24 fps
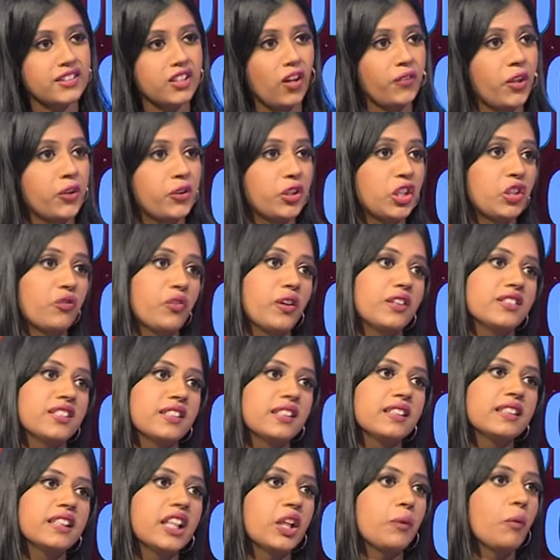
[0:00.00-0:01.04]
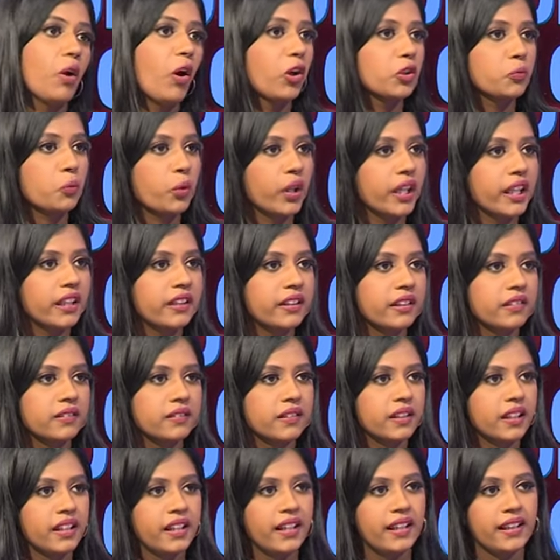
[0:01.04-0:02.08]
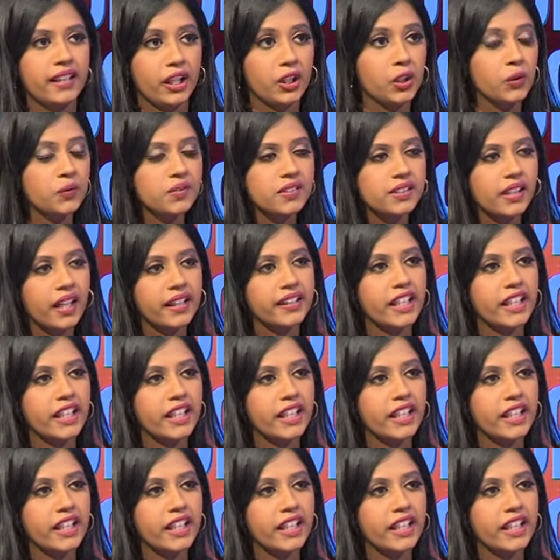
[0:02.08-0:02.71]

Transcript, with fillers: of the universal theme heartbreak, like you've said,